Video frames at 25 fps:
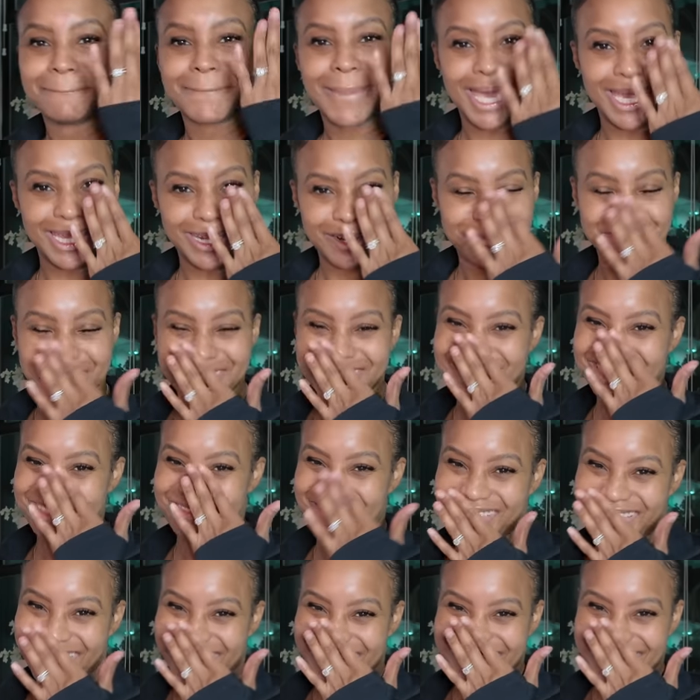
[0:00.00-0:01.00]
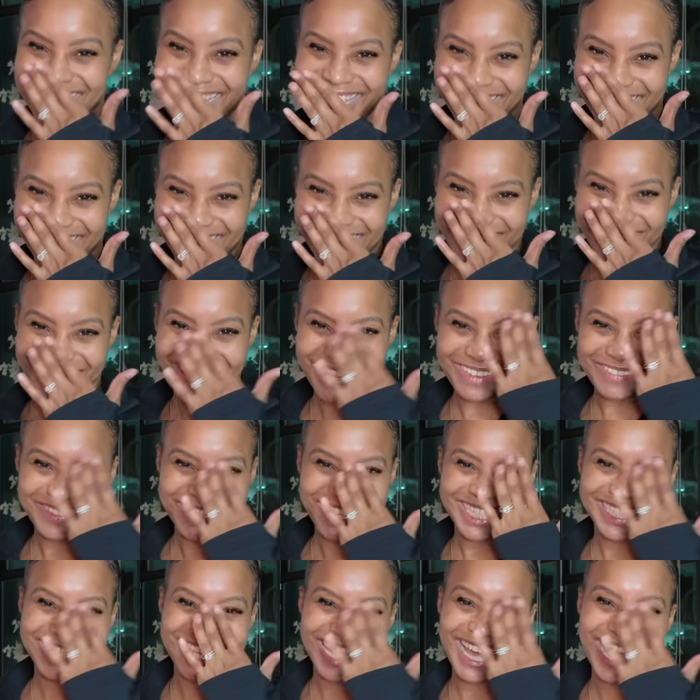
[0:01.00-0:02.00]
and I'm gonna just be excited over here
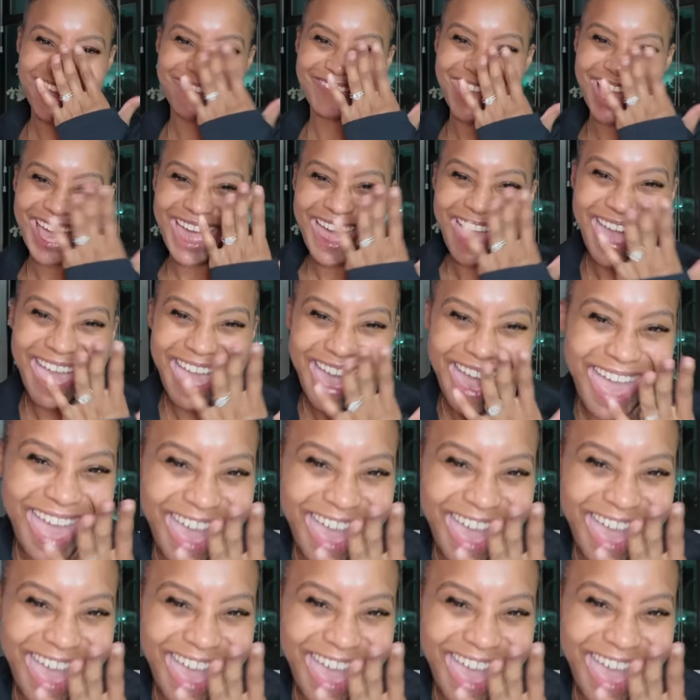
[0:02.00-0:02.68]
because I got that